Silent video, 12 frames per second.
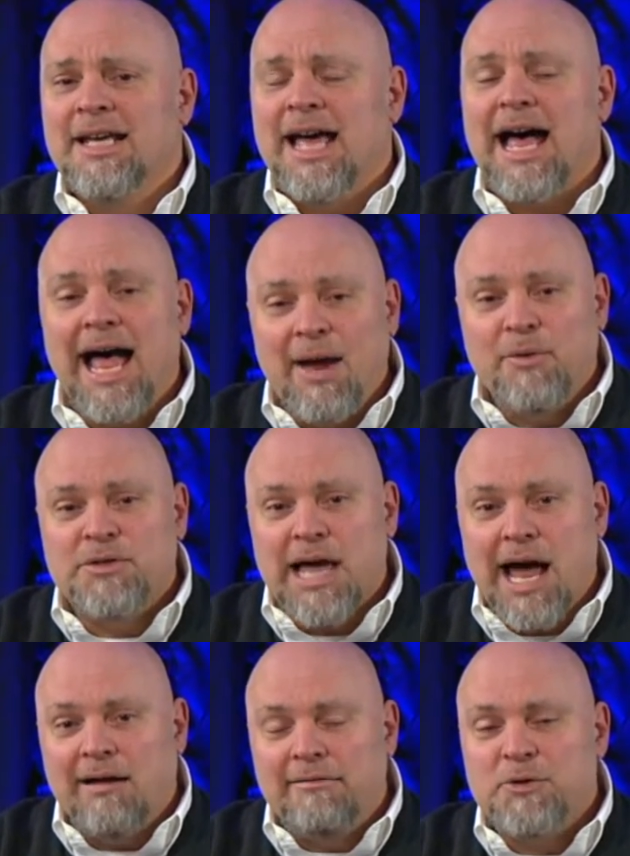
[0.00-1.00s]
I was
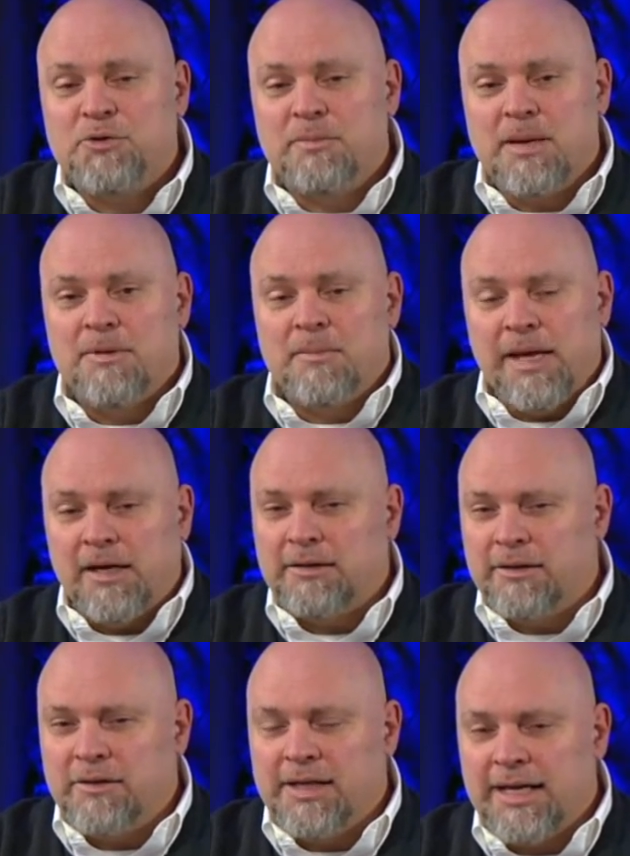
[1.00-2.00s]
I always remember being a
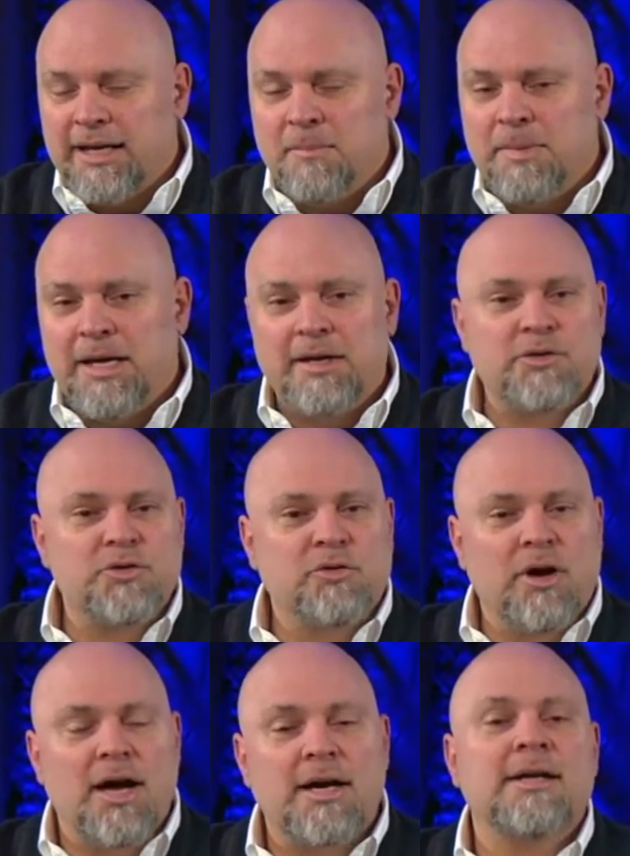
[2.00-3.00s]
little kid and being
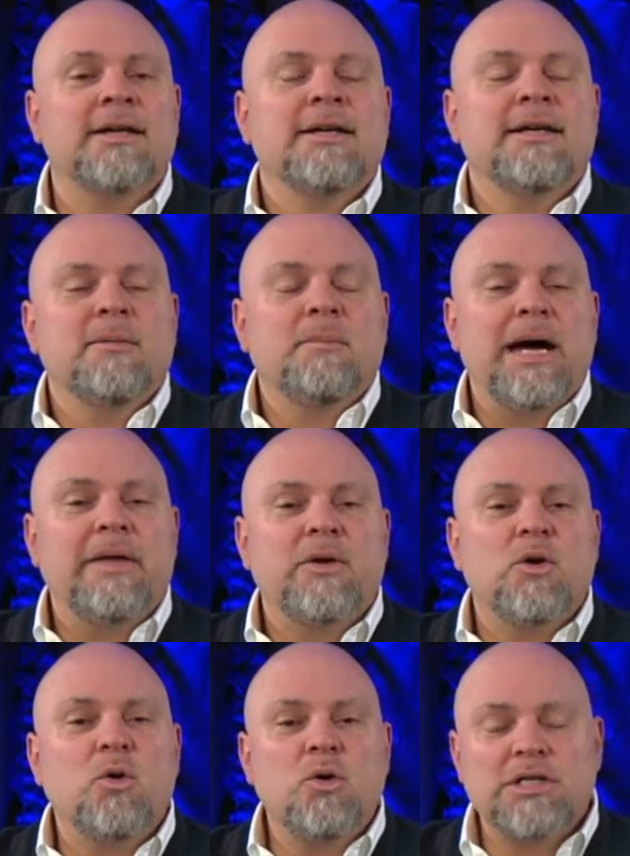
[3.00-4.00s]
struck by the
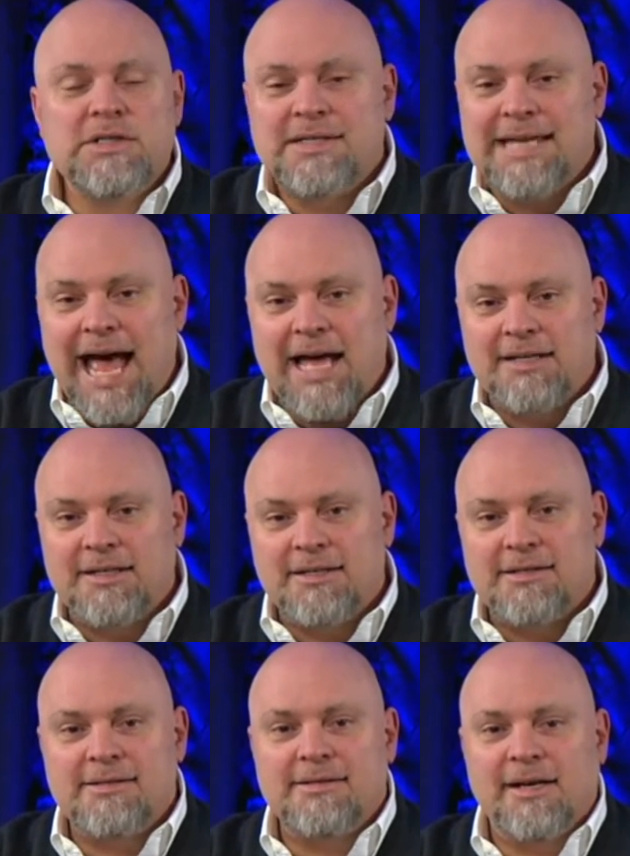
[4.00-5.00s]
core
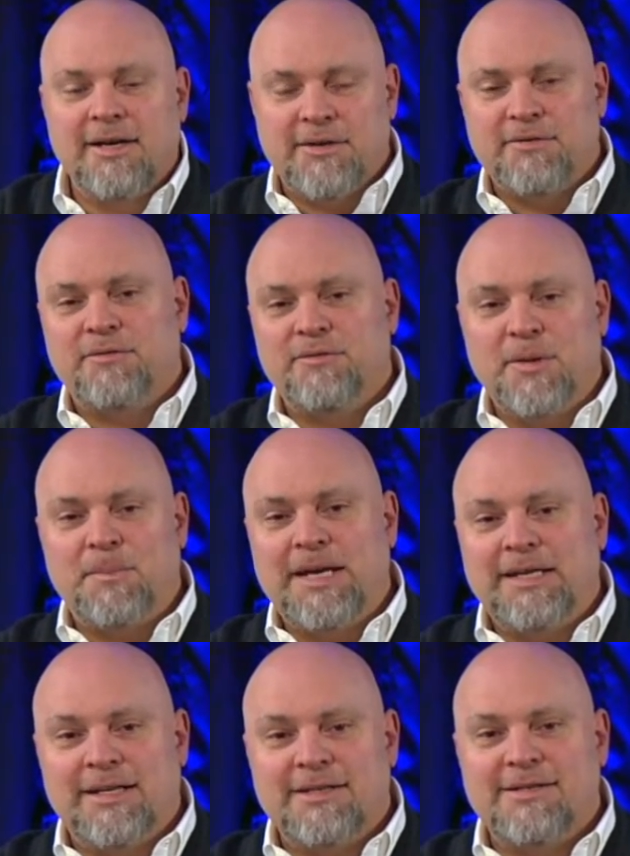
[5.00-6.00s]
sadness of the
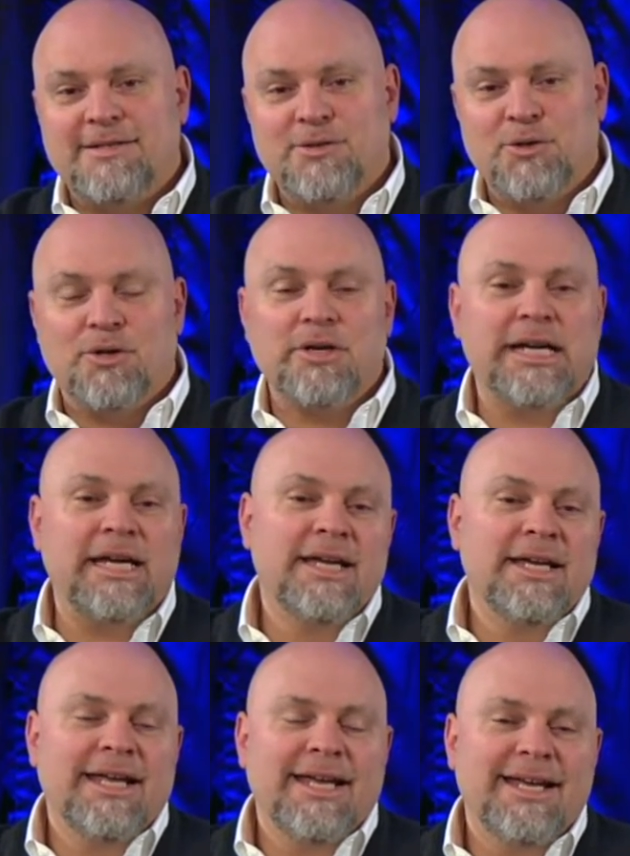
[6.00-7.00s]
Peanuts story.
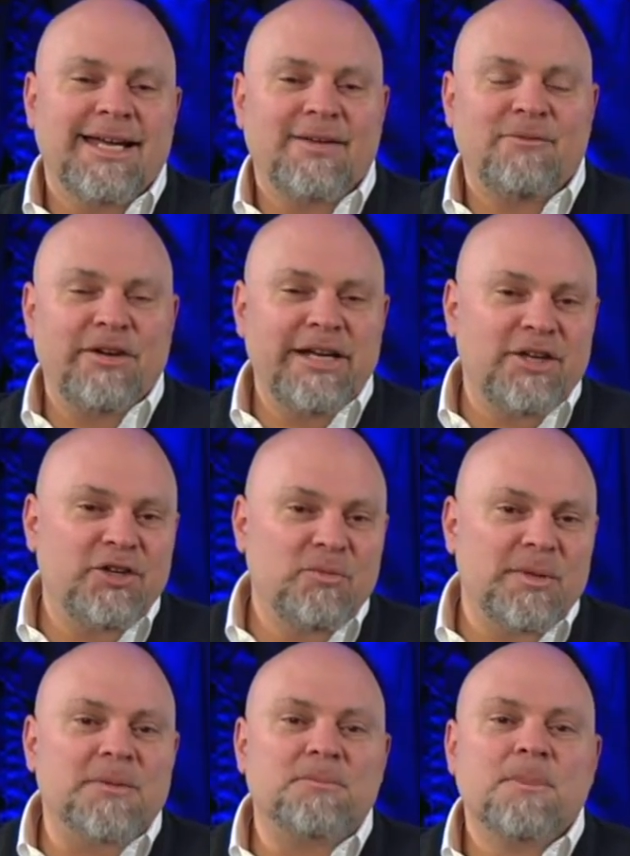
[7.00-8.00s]
Uh, very
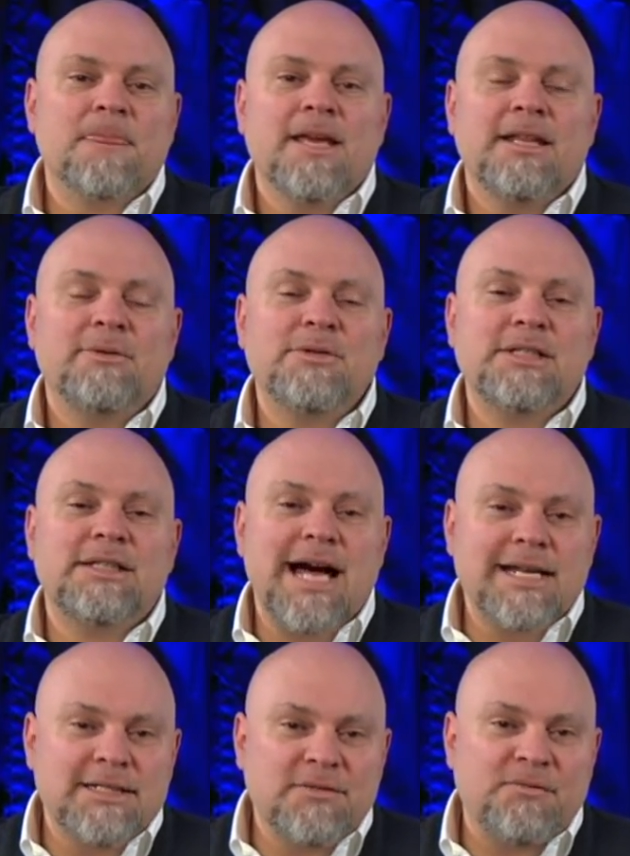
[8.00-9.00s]
human. There was a
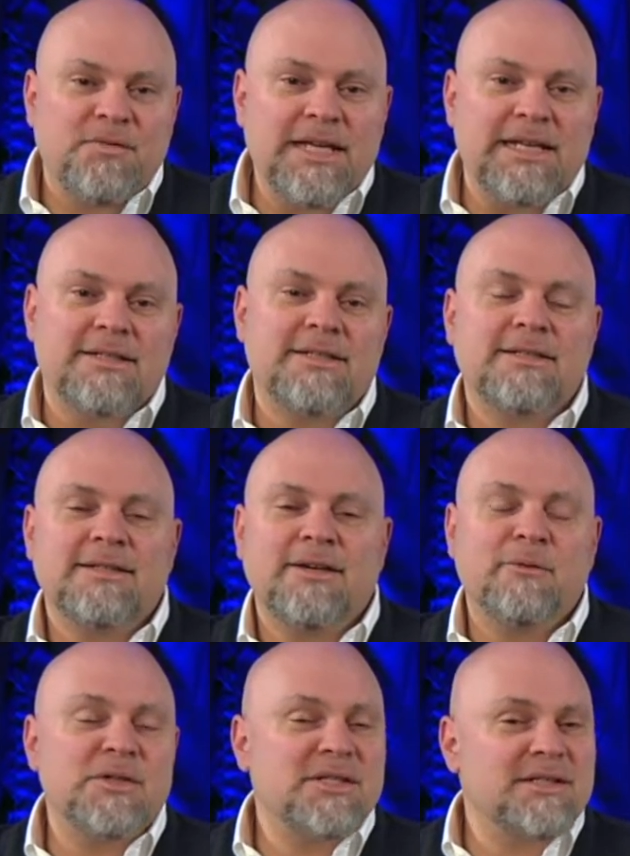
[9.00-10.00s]
lot of defeat.
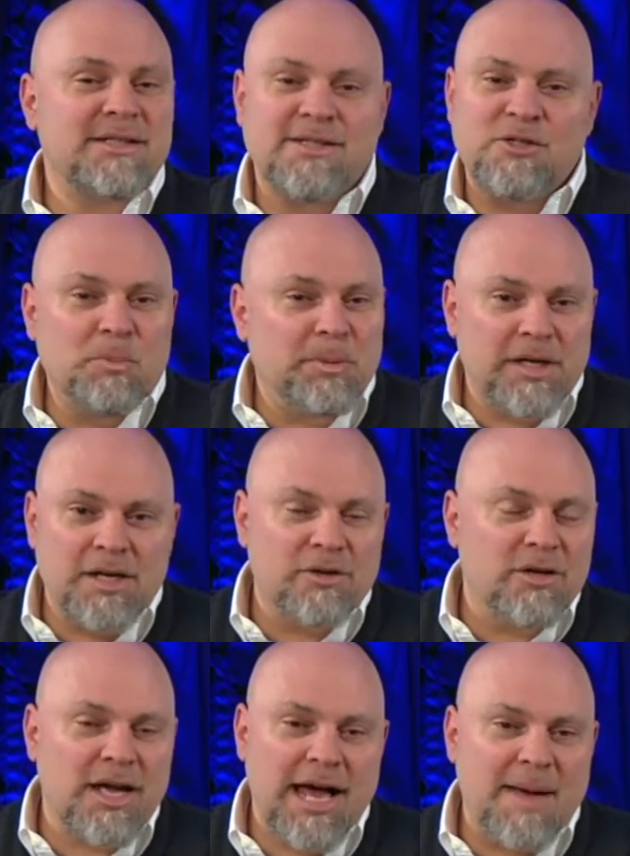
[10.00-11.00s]
It wasn't
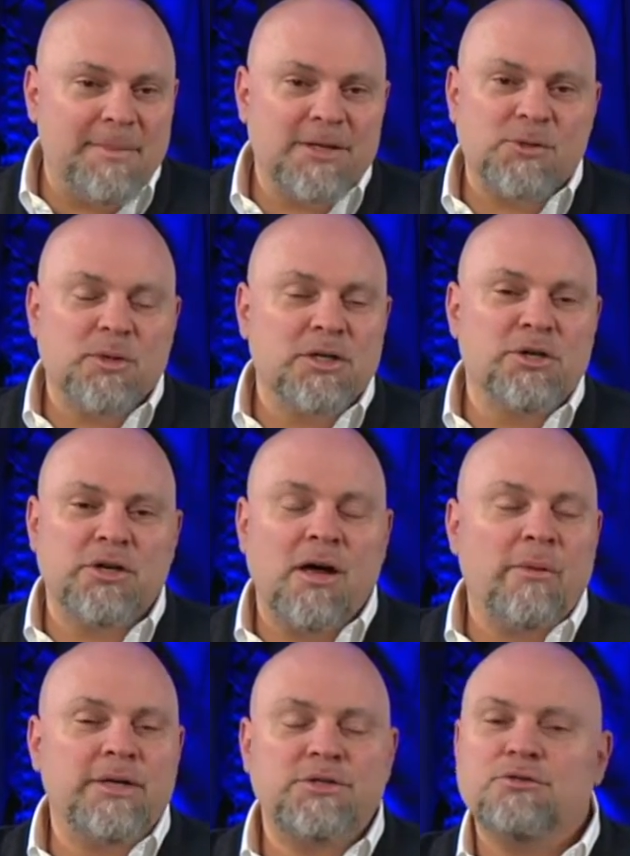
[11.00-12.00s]
superhero comics where good
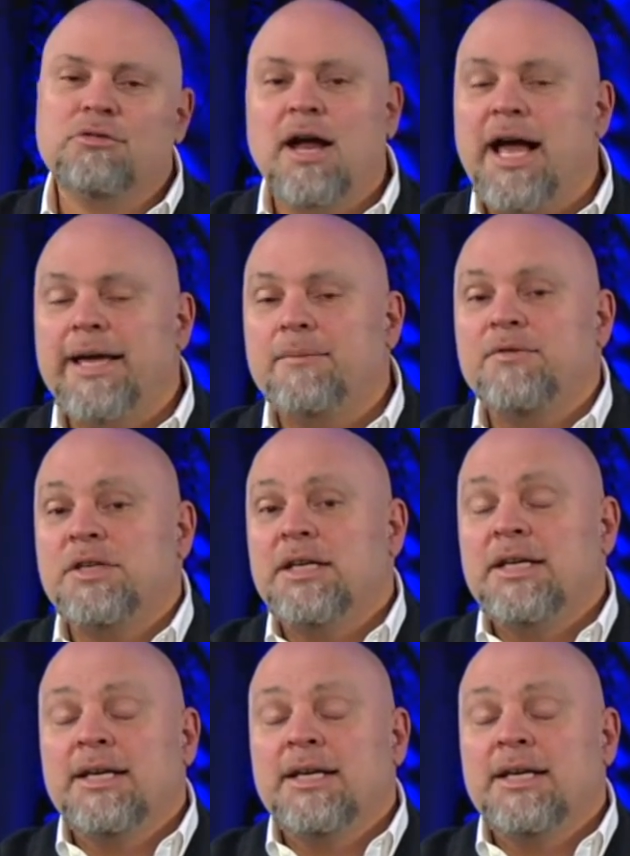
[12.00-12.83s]
always triumphed.